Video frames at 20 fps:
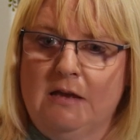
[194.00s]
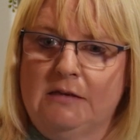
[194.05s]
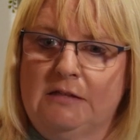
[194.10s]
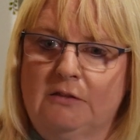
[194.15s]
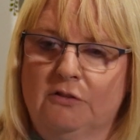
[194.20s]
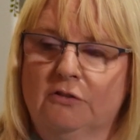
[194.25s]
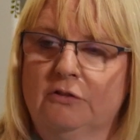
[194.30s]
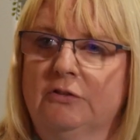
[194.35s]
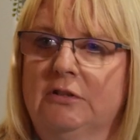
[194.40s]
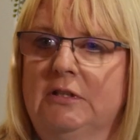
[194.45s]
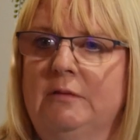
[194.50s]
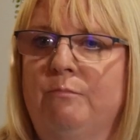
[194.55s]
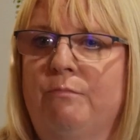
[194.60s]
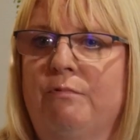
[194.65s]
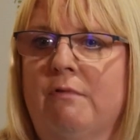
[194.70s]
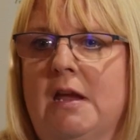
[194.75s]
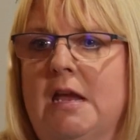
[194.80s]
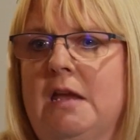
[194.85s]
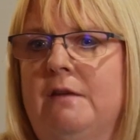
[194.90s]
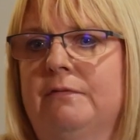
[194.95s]
discussing
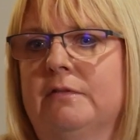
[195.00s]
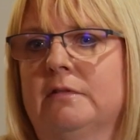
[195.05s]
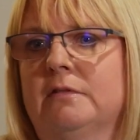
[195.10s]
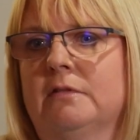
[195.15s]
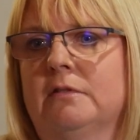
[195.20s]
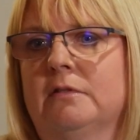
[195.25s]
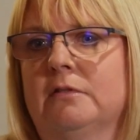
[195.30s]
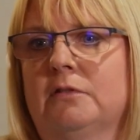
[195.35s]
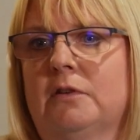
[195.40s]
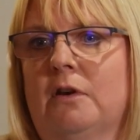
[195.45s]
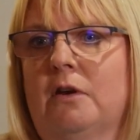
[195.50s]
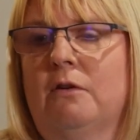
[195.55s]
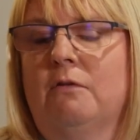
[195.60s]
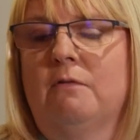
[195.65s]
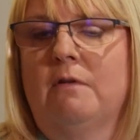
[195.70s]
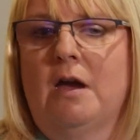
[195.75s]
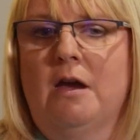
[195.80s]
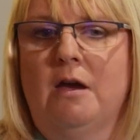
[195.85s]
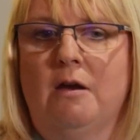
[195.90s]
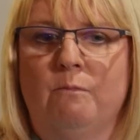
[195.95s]
briefs,
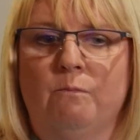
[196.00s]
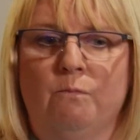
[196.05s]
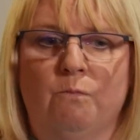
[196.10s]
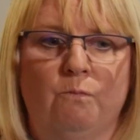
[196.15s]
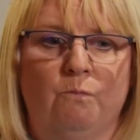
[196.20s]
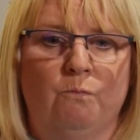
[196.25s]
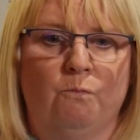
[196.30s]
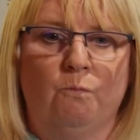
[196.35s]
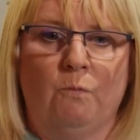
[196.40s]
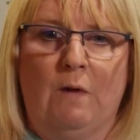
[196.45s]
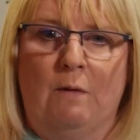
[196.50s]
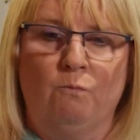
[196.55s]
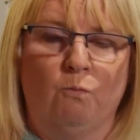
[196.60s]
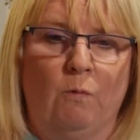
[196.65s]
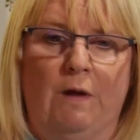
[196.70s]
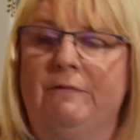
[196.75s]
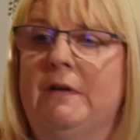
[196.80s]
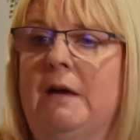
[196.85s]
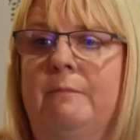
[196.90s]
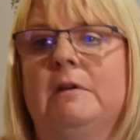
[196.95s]
so
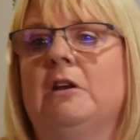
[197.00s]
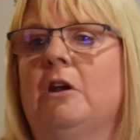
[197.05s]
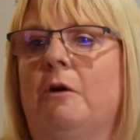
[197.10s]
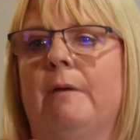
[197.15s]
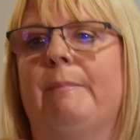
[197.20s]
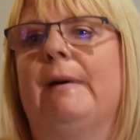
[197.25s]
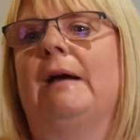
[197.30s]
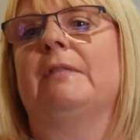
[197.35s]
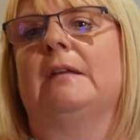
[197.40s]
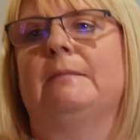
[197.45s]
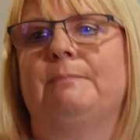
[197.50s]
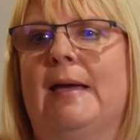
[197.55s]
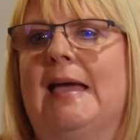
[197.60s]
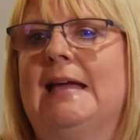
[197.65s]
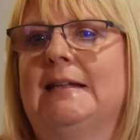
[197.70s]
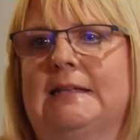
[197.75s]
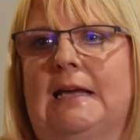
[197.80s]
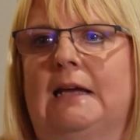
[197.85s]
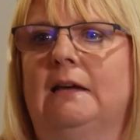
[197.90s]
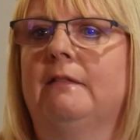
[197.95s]
about the
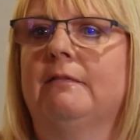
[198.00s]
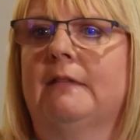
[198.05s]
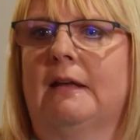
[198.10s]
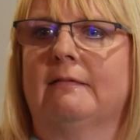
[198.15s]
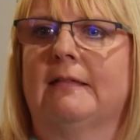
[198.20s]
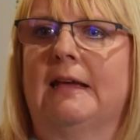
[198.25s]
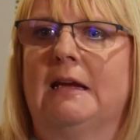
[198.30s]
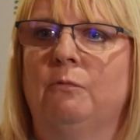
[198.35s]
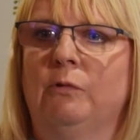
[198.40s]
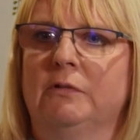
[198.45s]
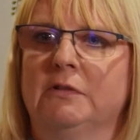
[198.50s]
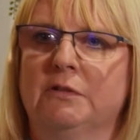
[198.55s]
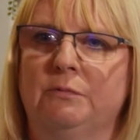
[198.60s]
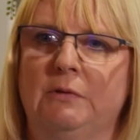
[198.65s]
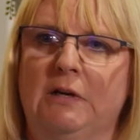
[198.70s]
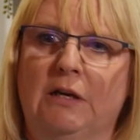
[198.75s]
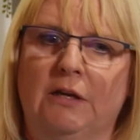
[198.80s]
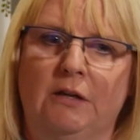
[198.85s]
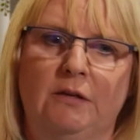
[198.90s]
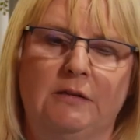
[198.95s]
pet talent that they want to
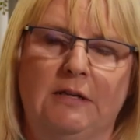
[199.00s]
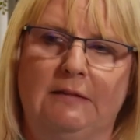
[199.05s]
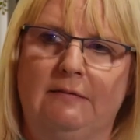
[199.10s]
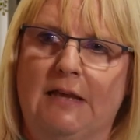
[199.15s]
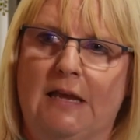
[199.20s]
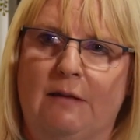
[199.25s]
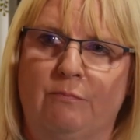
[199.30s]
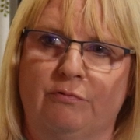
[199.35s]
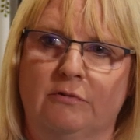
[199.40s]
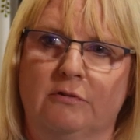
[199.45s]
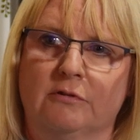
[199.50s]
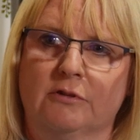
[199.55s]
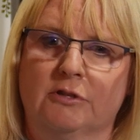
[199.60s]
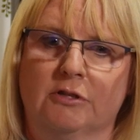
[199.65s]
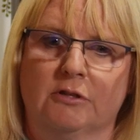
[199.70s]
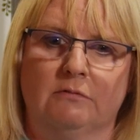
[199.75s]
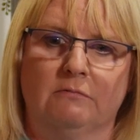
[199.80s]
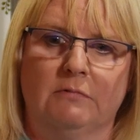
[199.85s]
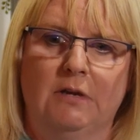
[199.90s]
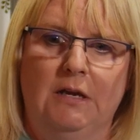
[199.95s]
include in their
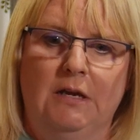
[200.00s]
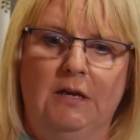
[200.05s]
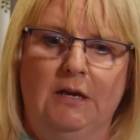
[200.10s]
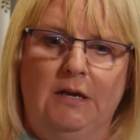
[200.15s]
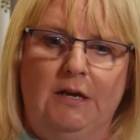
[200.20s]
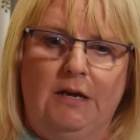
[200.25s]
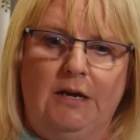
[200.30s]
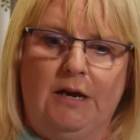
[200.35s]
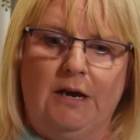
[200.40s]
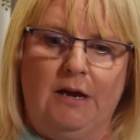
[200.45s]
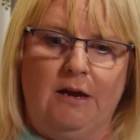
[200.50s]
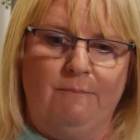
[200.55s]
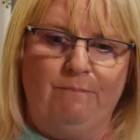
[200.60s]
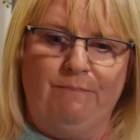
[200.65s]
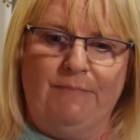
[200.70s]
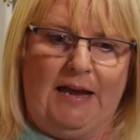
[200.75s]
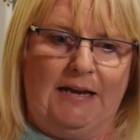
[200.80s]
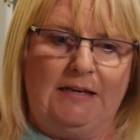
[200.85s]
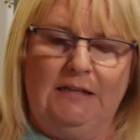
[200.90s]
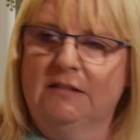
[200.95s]
production.
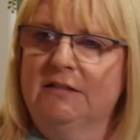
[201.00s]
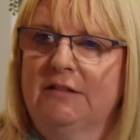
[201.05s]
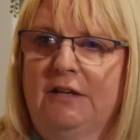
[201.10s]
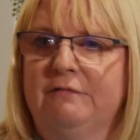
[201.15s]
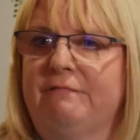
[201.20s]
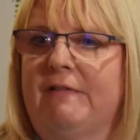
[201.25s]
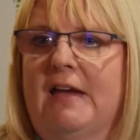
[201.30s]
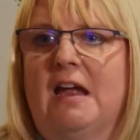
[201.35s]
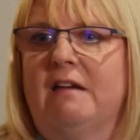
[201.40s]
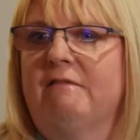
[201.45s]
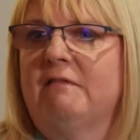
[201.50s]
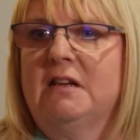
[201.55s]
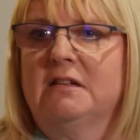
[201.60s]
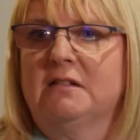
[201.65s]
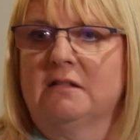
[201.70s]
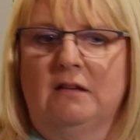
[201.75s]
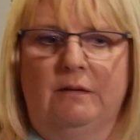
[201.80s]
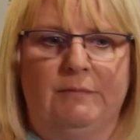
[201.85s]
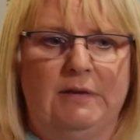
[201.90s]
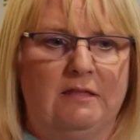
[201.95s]
And it's so
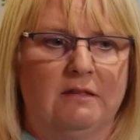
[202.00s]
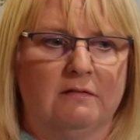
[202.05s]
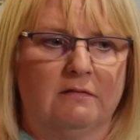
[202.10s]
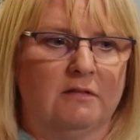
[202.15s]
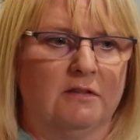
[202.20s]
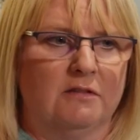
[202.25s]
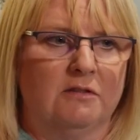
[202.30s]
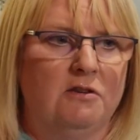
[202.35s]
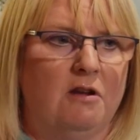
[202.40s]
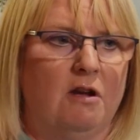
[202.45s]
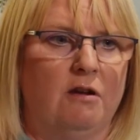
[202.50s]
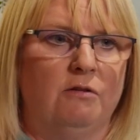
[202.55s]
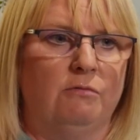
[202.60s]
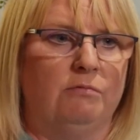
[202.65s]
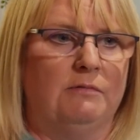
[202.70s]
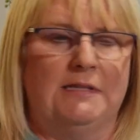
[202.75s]
varied. I mean, there's no